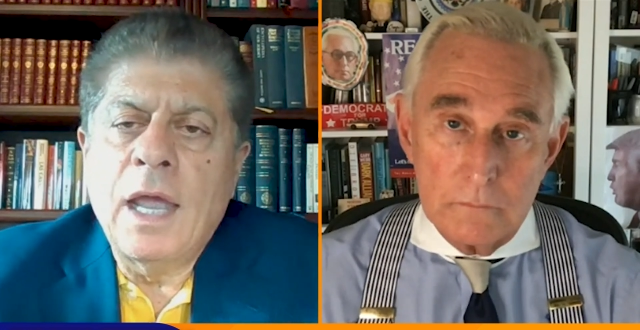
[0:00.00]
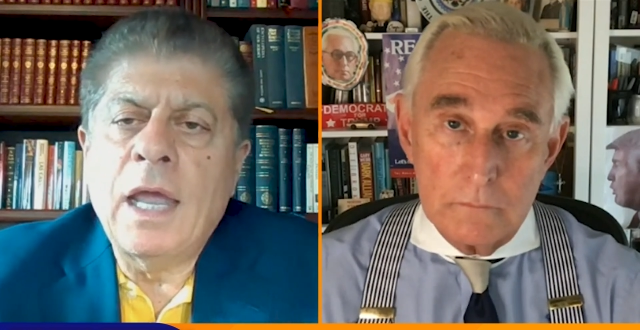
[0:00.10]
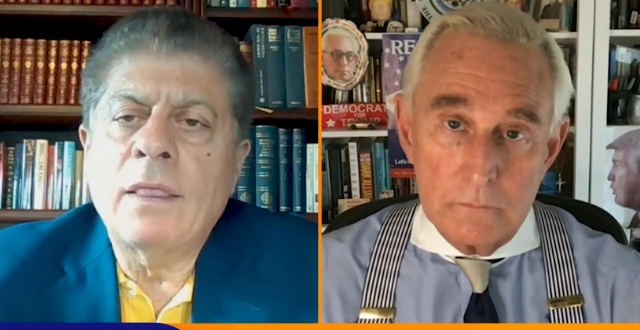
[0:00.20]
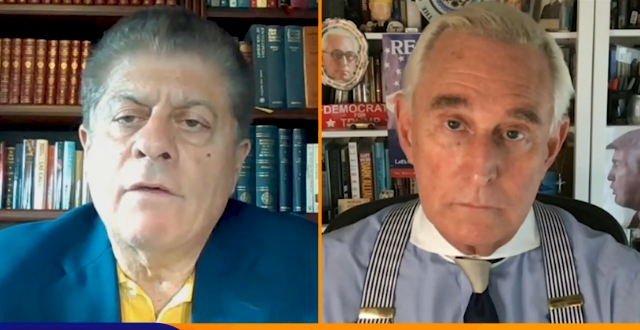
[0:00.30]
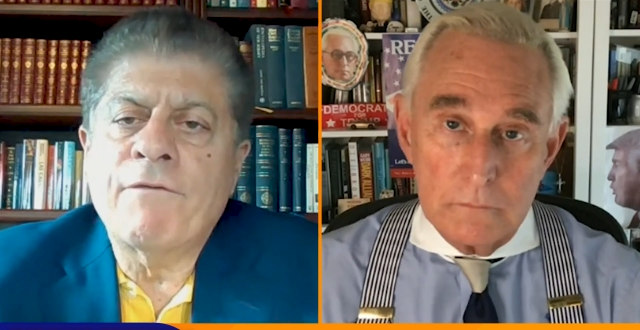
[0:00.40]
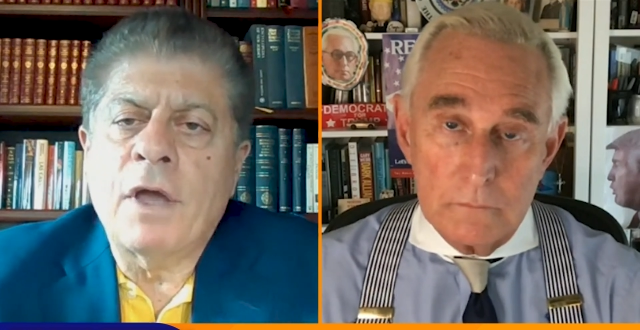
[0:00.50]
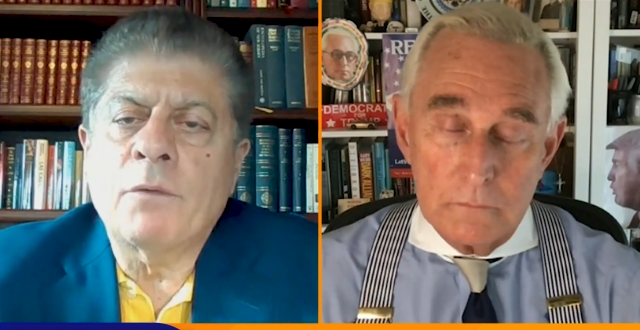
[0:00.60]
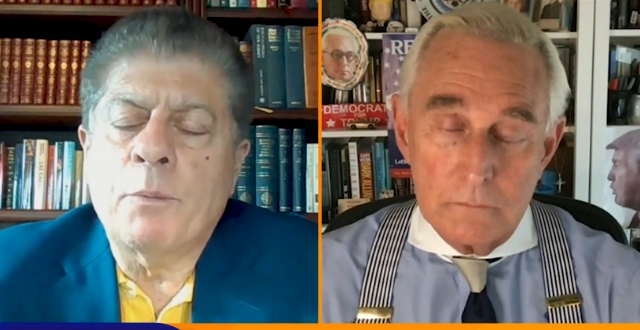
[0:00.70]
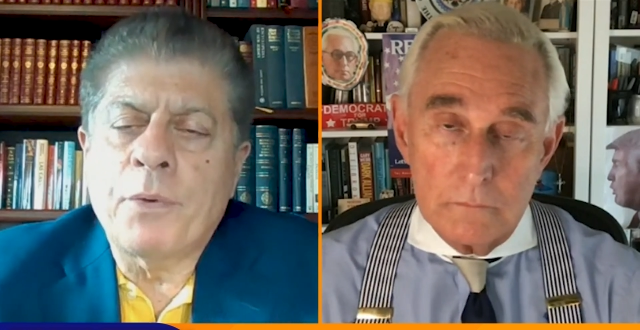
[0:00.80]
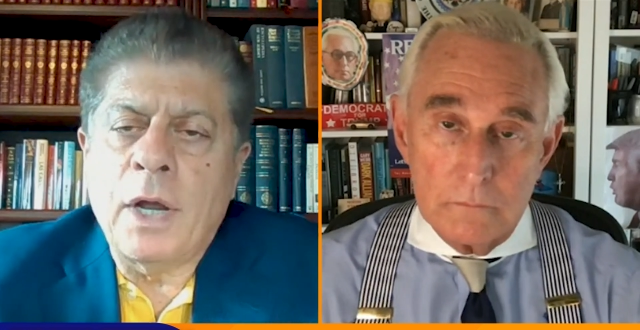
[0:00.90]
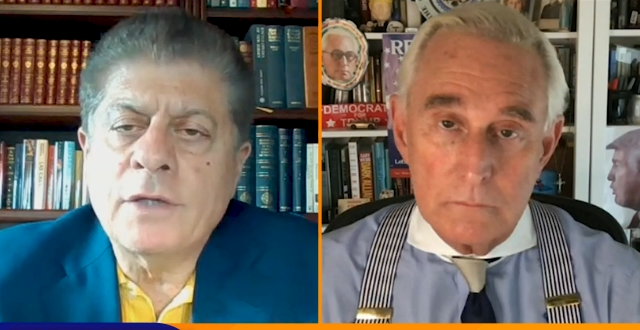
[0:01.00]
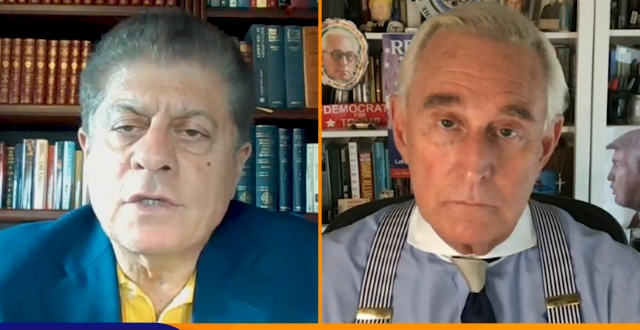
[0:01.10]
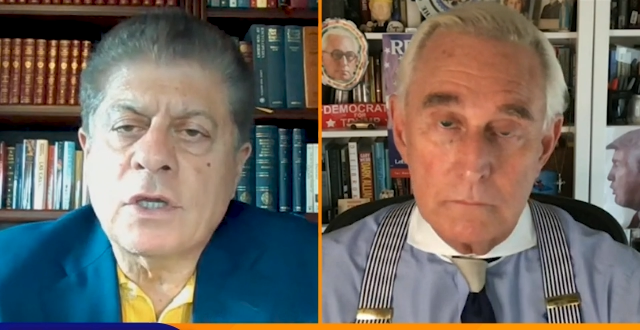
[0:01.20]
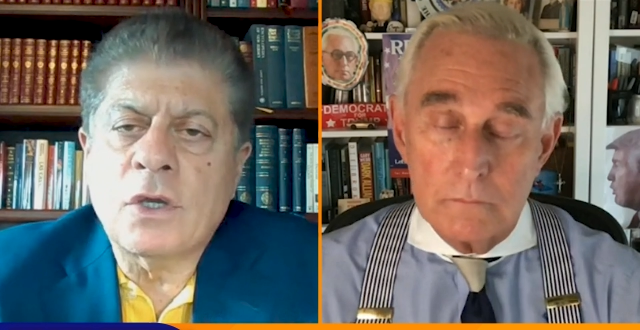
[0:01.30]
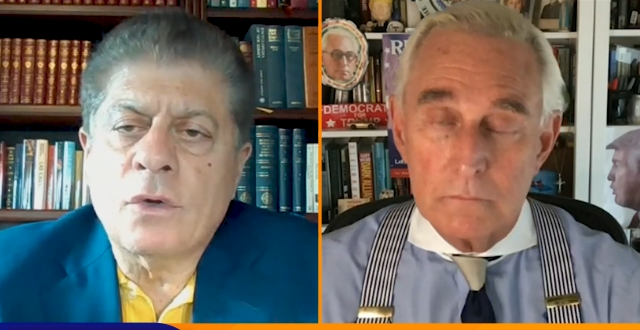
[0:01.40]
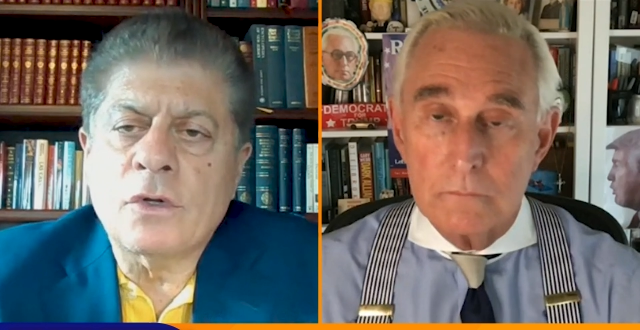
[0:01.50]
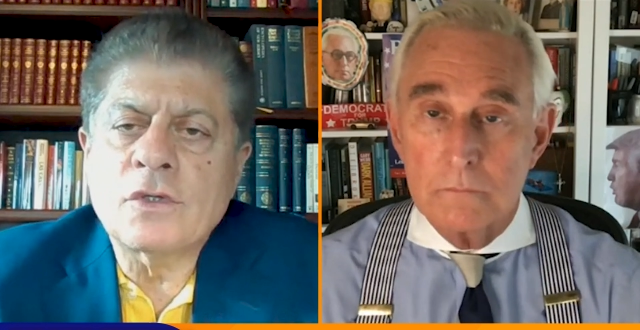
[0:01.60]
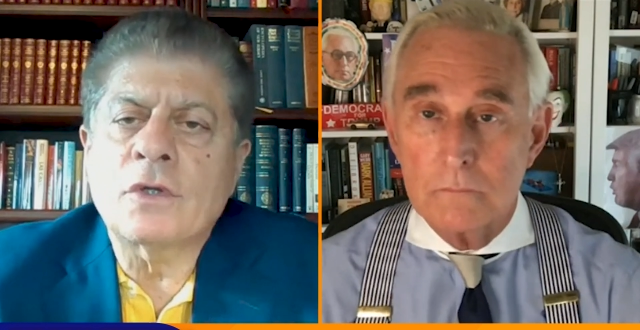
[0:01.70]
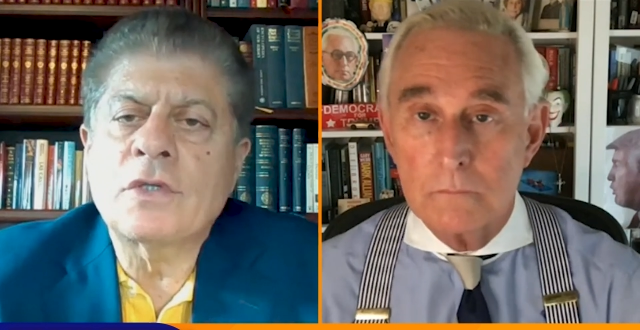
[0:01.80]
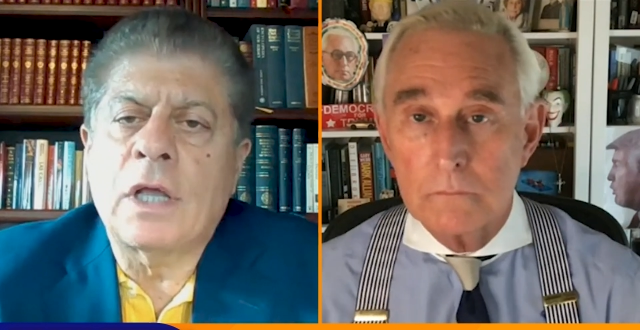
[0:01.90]
Speaker 1: and the federal
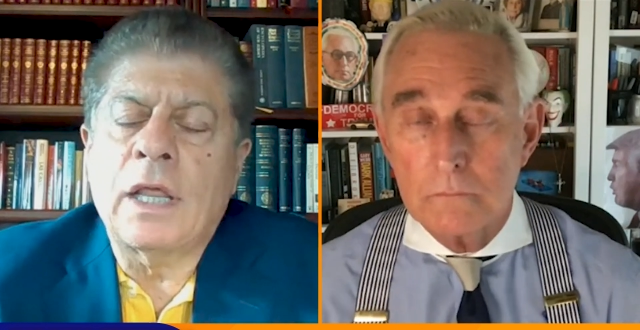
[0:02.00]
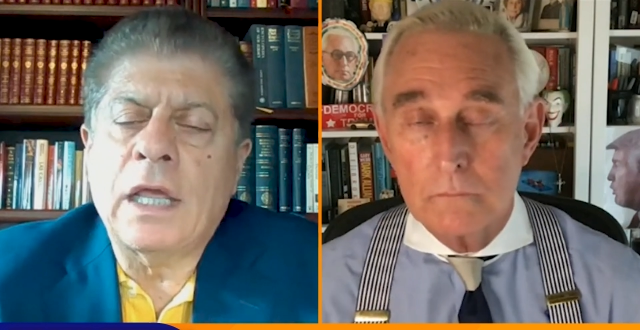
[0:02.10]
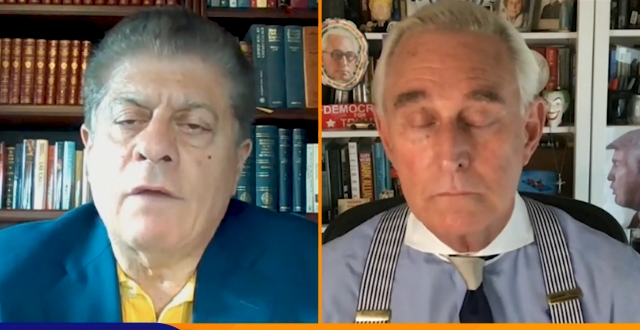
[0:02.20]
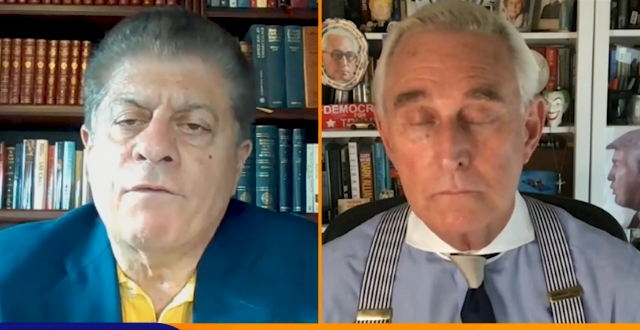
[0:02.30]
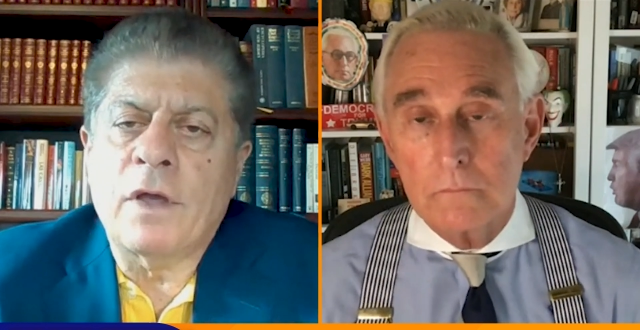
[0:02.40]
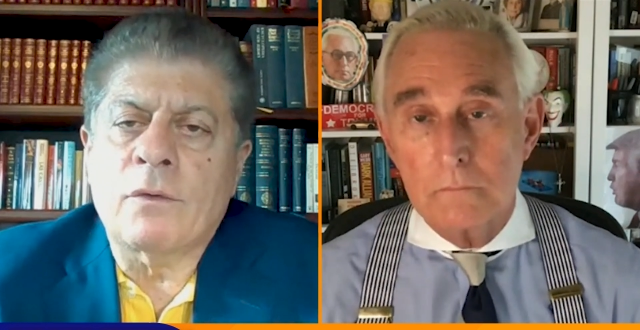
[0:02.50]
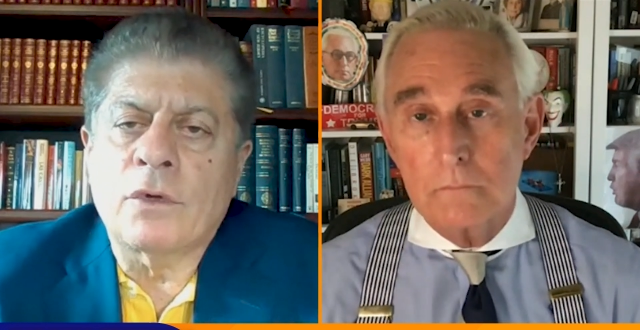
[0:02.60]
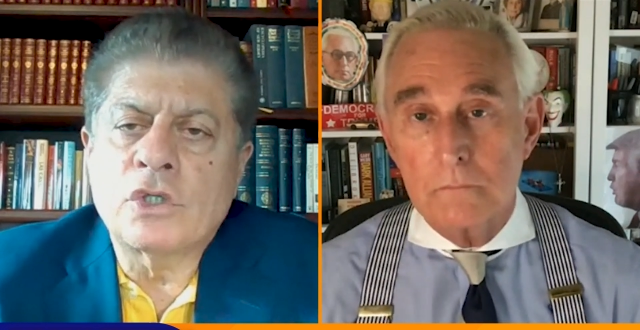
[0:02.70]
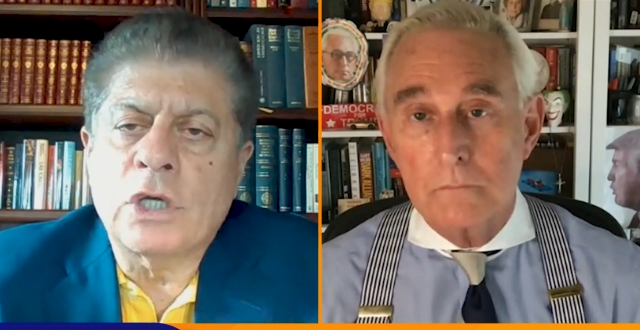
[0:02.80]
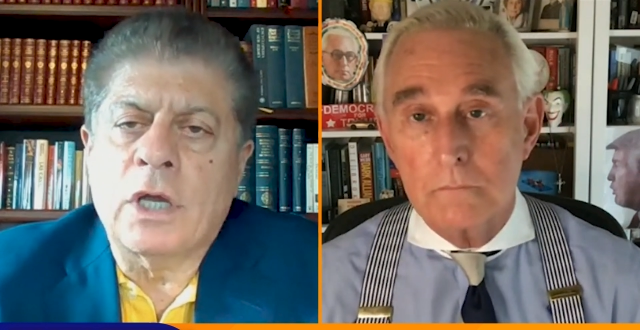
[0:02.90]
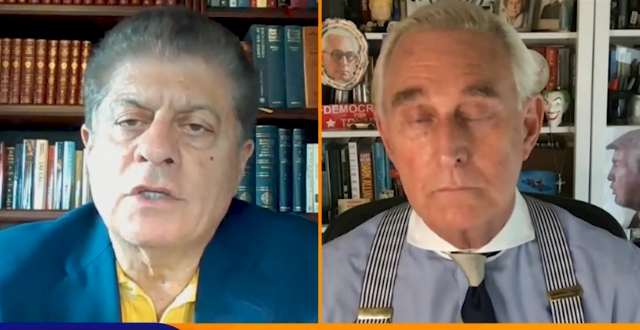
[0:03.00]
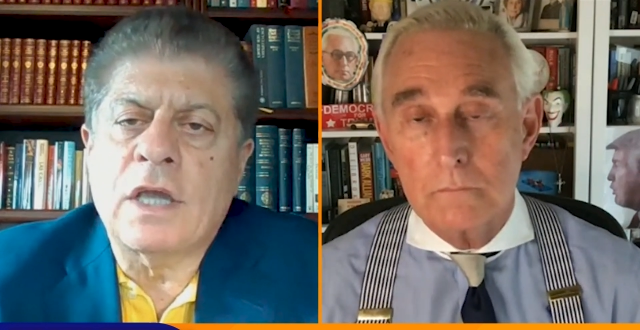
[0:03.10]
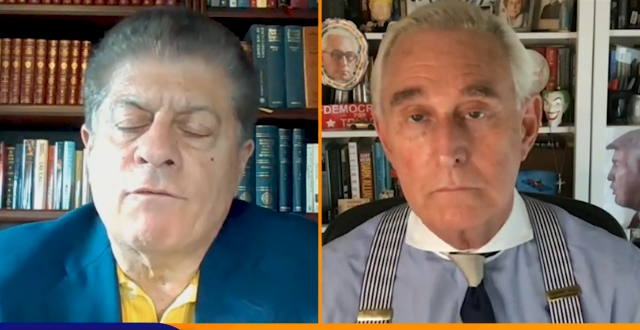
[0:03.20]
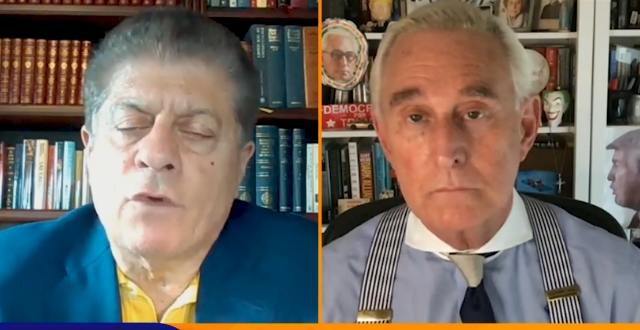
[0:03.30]
prosecutors are telling a federal judge a